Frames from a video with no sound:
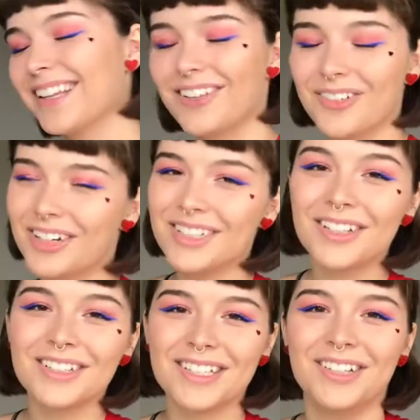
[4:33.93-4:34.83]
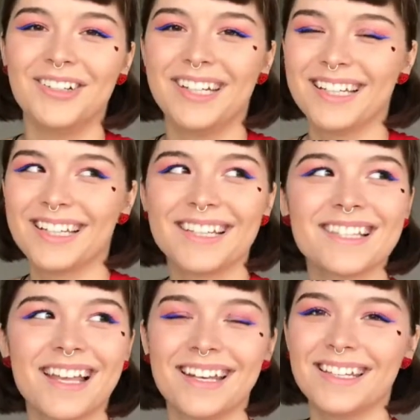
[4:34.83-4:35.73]
Like, what are y'all doing? That's
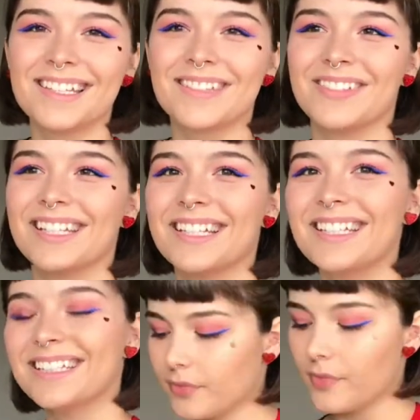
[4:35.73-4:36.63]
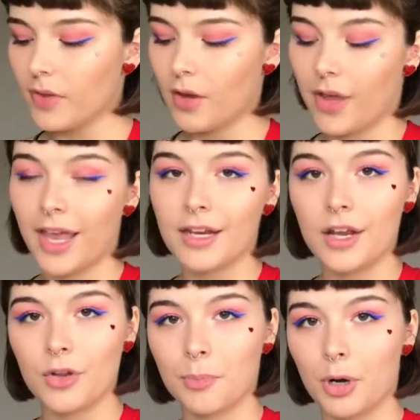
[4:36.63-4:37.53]
that intimate. Okay,
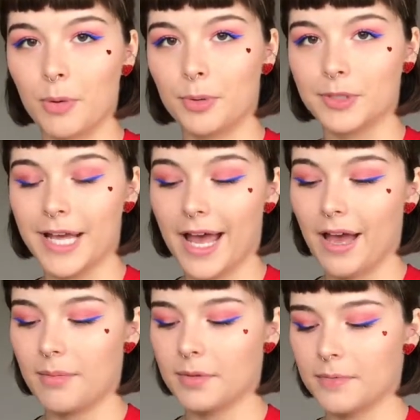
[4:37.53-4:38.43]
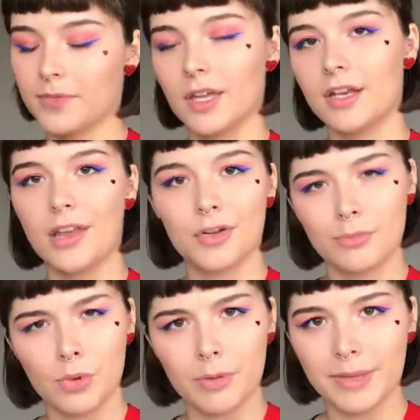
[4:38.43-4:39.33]
another purple tab, another
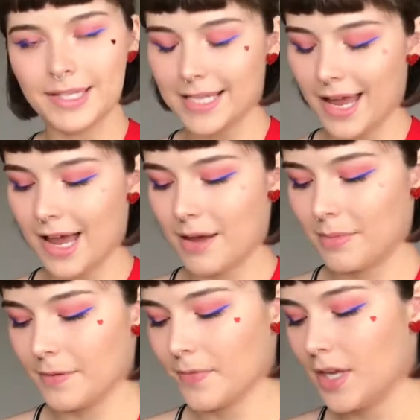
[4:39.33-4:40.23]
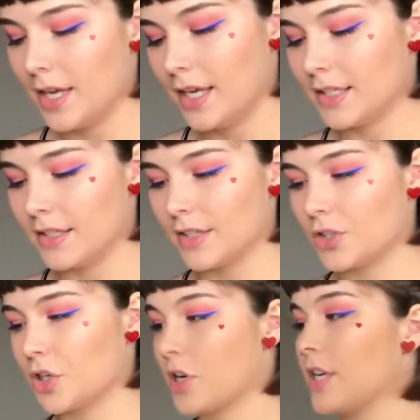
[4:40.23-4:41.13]
morbid tab, is this
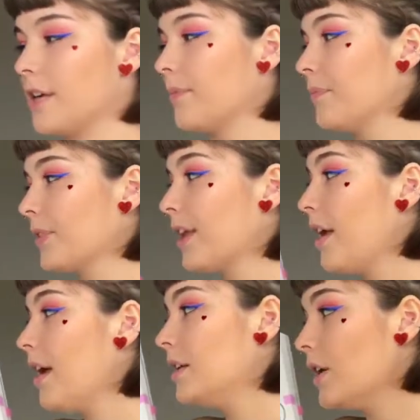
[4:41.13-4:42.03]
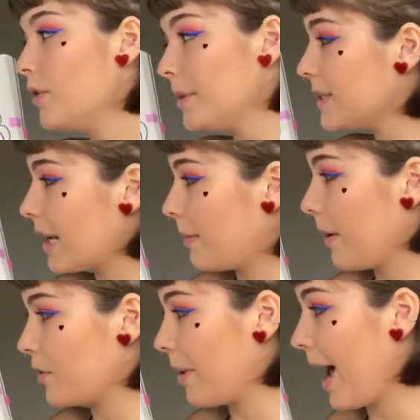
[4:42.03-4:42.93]
turkey. Never be sad
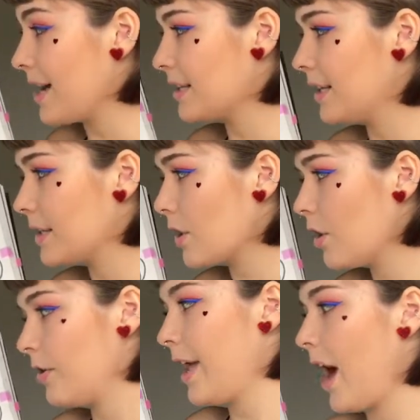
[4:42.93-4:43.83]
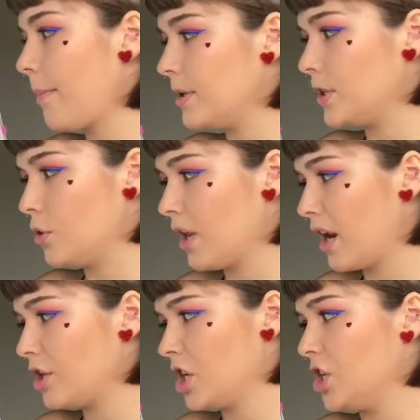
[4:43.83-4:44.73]
about the past. It has already happened and you
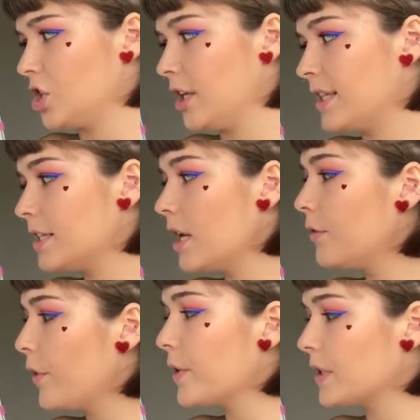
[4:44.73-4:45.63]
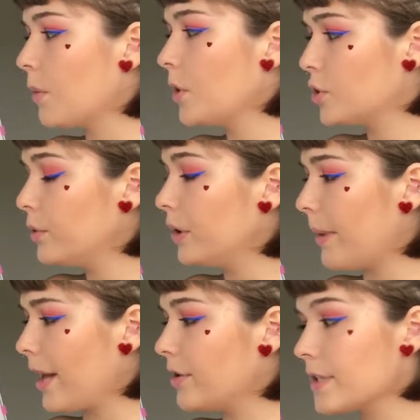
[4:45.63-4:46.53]
cannot change it. Instead, focus on what truly
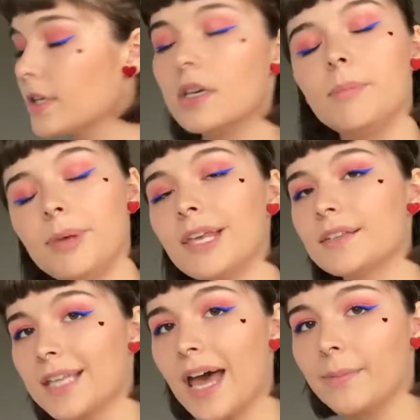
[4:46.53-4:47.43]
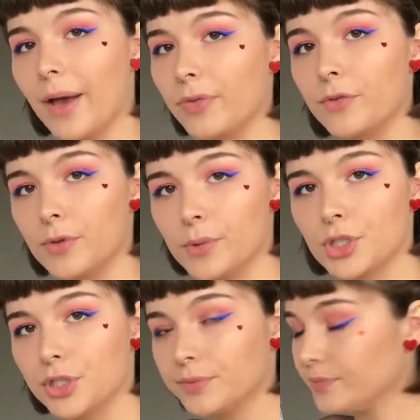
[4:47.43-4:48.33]
matters, being sad about the
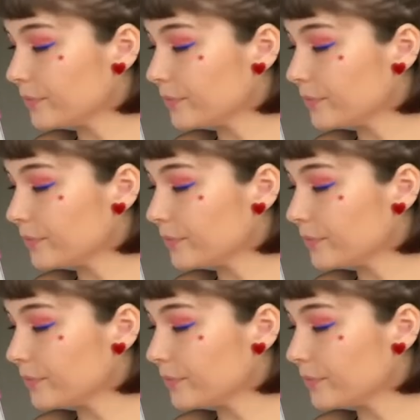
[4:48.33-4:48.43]
future.